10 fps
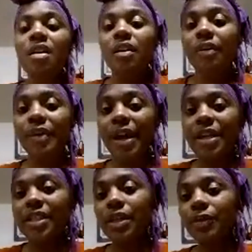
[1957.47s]
Okay,
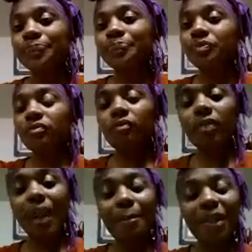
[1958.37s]
so
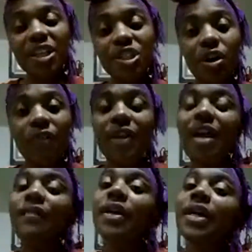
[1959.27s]
bless y'all. If you
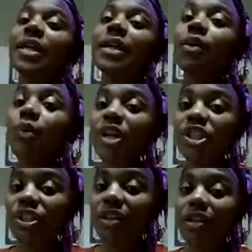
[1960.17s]
have any
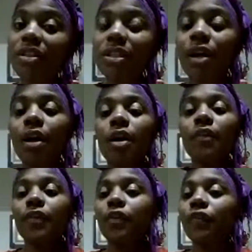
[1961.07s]
questions,
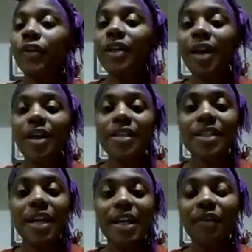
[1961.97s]
feel free. Like I
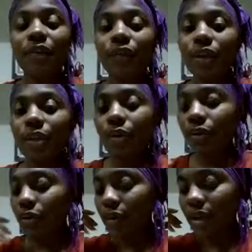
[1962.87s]
say in every video,
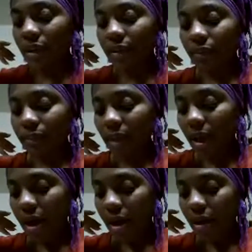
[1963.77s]
you can
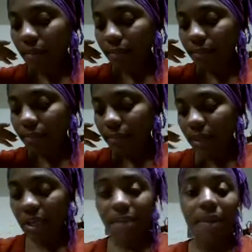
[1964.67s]

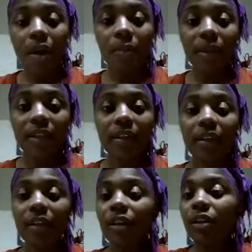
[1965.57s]
email me.
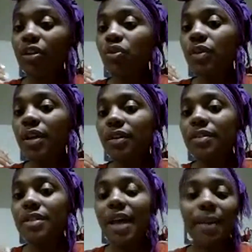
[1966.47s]
You can
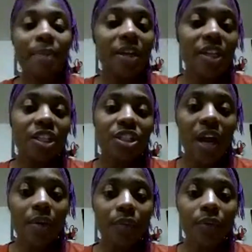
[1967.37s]
type it in the
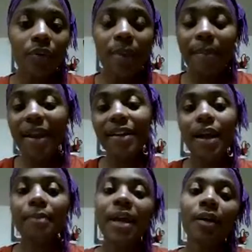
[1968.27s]
chat room.
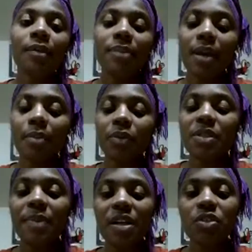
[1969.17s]
I'm not going to be able to
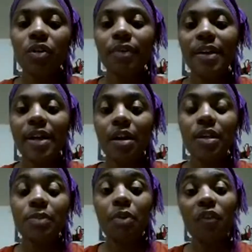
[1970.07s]
respond to it right now because
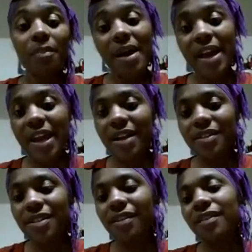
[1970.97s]

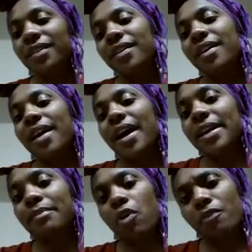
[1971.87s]
I
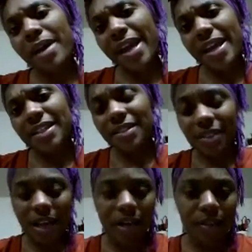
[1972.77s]
need both my hands,
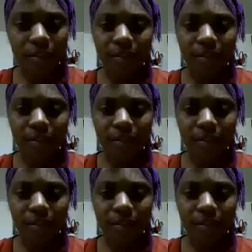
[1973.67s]
kind of.